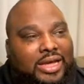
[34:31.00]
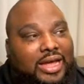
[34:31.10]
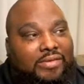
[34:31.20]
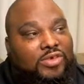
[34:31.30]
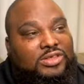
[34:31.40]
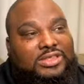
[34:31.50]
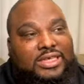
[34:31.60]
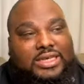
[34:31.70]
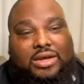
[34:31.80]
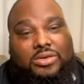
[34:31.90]
if you're a
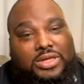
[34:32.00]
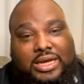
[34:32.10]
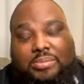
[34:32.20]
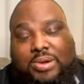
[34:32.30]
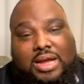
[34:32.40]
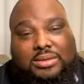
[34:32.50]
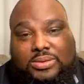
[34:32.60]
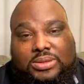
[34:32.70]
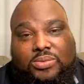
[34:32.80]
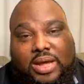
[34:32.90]
CEO, you got problems
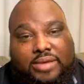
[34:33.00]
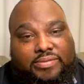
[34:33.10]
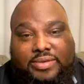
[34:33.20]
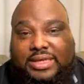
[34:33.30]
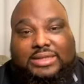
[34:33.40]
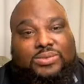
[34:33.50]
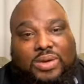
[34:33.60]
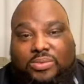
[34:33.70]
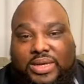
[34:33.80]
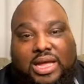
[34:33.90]
with the wife. Guess
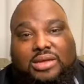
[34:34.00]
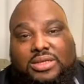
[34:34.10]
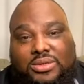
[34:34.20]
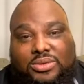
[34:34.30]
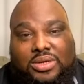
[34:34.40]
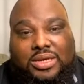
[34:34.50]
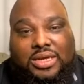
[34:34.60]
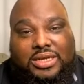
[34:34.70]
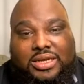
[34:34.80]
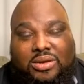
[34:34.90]
what? We all do.
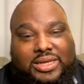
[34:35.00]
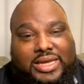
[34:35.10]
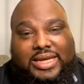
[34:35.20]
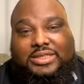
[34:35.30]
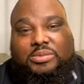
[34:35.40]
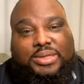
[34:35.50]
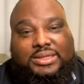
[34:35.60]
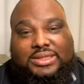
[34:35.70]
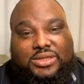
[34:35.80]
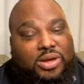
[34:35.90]
You know, the kids are
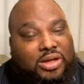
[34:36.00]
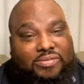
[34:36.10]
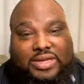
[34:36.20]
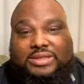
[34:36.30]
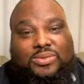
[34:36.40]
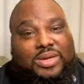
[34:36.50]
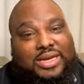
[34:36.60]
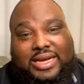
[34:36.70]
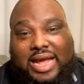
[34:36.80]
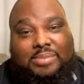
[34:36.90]
pissing you off. Guess what?
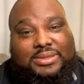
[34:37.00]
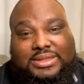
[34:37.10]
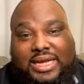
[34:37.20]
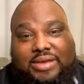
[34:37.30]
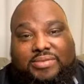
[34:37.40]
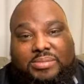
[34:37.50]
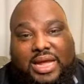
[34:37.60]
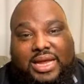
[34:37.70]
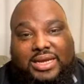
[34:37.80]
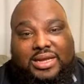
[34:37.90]
It happens to
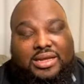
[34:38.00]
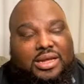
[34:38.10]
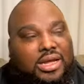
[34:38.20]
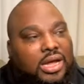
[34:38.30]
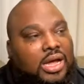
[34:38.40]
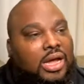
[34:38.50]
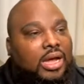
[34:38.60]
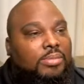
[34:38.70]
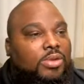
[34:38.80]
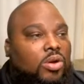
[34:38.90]
everybody.
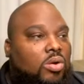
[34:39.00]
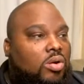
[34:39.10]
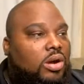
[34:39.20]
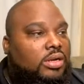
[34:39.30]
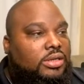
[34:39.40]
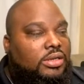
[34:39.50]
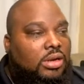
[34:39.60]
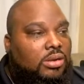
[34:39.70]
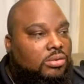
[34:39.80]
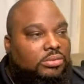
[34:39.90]
Or, you
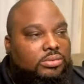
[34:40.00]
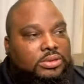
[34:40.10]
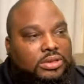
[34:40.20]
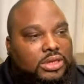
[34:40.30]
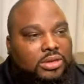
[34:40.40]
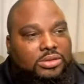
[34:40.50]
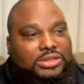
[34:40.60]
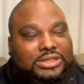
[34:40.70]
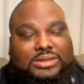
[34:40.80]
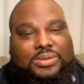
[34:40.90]

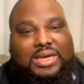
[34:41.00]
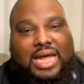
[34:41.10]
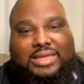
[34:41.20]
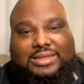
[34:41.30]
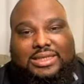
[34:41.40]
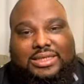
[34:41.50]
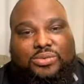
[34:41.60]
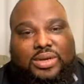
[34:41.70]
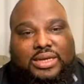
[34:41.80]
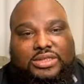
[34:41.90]
just
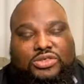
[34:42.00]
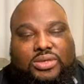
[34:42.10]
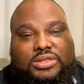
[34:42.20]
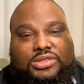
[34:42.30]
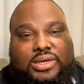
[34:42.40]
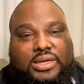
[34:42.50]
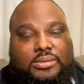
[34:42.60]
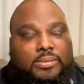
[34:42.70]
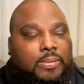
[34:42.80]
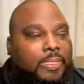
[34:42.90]
want to enjoy a drink.
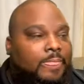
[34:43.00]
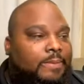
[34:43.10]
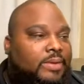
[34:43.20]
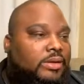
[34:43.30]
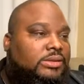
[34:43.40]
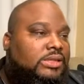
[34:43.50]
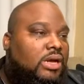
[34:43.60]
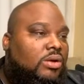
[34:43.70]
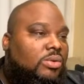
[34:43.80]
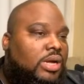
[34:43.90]
You know,
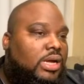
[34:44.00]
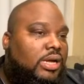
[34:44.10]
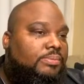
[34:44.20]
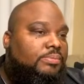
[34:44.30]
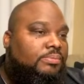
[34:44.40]
so,